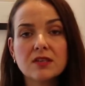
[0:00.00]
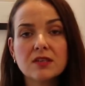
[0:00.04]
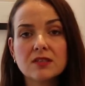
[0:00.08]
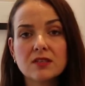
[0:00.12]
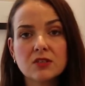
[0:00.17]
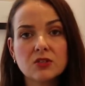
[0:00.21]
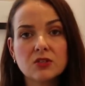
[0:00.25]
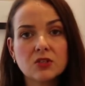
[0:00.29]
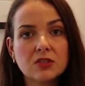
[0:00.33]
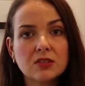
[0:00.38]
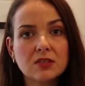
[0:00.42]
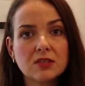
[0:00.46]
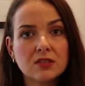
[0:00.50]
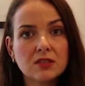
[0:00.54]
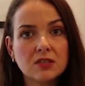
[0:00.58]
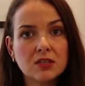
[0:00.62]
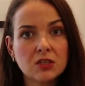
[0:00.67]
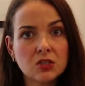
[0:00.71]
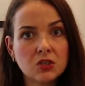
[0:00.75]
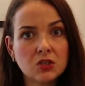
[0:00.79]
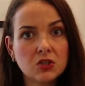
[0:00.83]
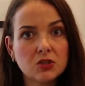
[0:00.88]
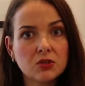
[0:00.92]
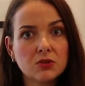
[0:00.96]
such as the
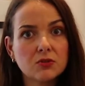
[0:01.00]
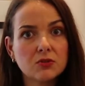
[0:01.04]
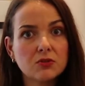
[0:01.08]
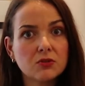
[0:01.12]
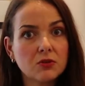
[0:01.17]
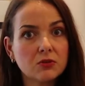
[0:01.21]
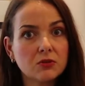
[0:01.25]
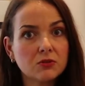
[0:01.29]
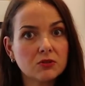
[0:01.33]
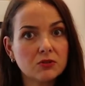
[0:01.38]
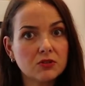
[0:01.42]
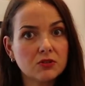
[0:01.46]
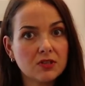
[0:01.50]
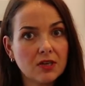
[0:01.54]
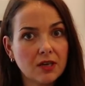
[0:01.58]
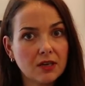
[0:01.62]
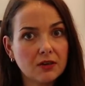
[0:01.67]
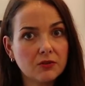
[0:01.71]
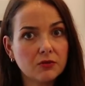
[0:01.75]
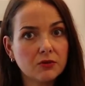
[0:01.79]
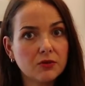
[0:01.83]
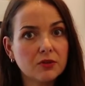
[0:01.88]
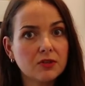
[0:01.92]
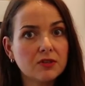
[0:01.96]
tissues on your
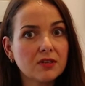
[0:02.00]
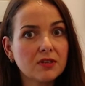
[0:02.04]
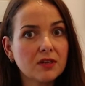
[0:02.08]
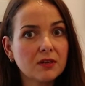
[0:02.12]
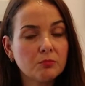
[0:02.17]
thyroid